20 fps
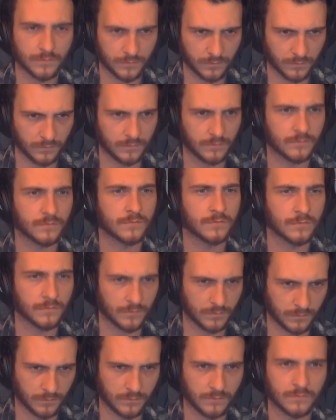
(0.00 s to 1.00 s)
into
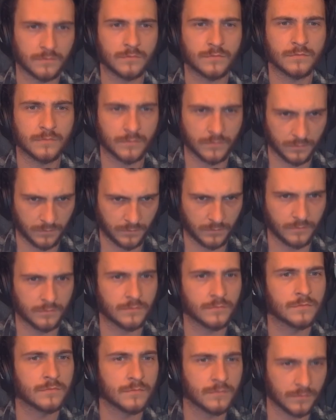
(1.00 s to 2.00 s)
life, we're taking
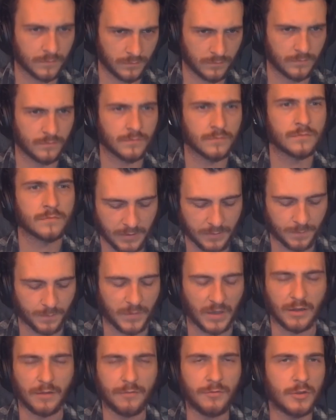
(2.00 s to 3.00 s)
it.
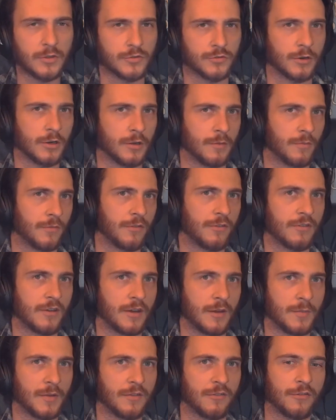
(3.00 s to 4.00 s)
I love the drums.
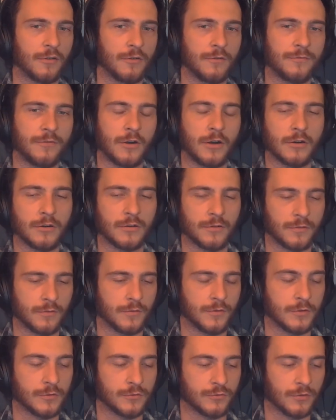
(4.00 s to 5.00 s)
I mean, so far
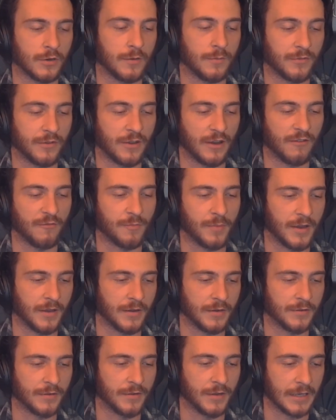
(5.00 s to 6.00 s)
the drums have
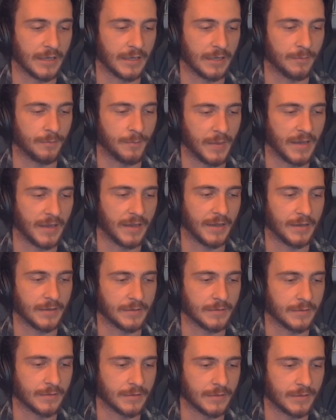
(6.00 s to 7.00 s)
been like a
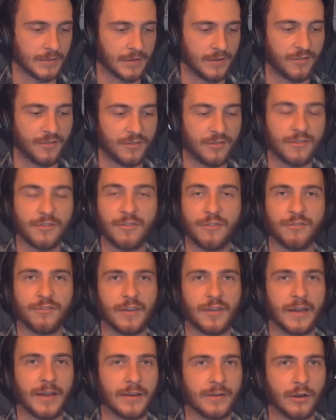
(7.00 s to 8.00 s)
main
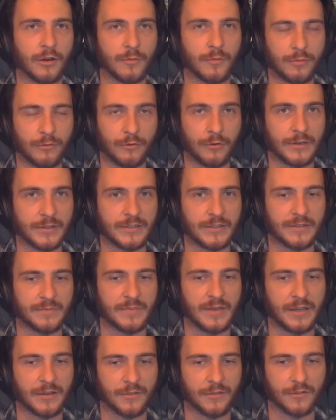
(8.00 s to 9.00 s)
standout point to
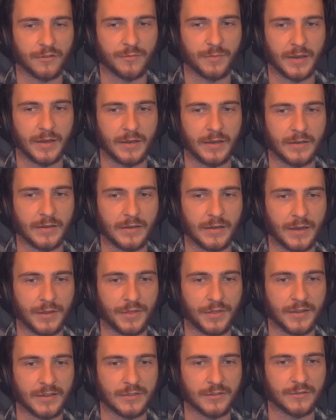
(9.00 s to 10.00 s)
me. There's been, I
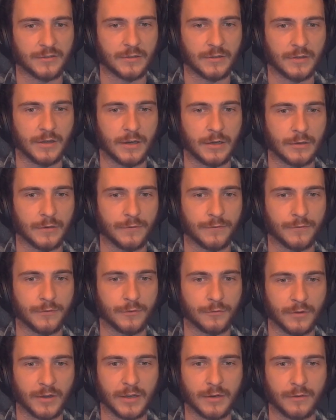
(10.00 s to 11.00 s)
think, just a lot of
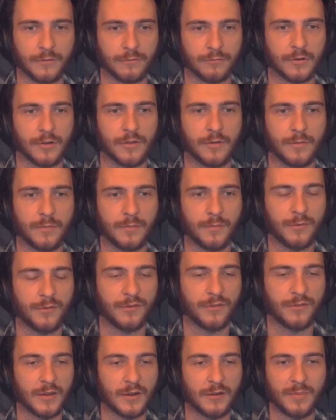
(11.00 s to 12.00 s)
creative
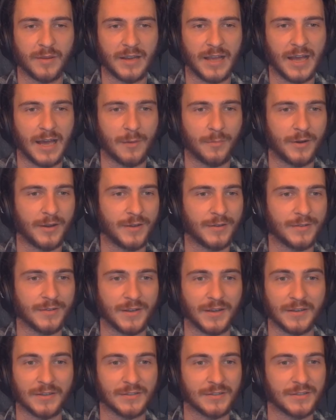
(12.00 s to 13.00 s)
rhythms been happening,
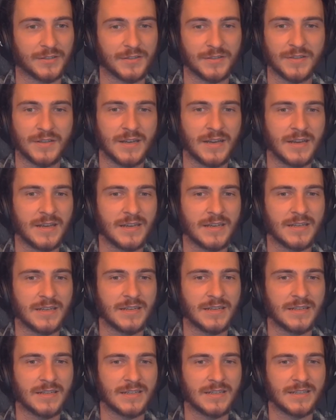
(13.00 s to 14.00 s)
and
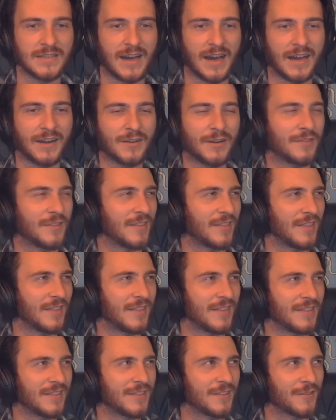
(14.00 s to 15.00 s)
I don't know,
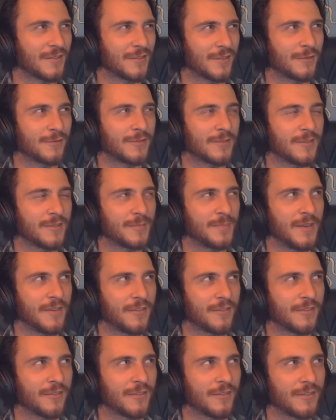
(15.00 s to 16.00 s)
there's a
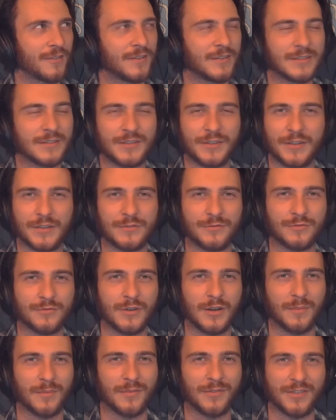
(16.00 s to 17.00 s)
crispness to the
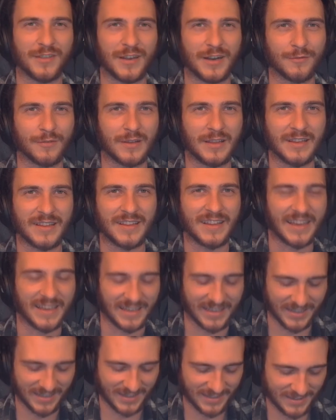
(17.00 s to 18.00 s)
drums that I really like.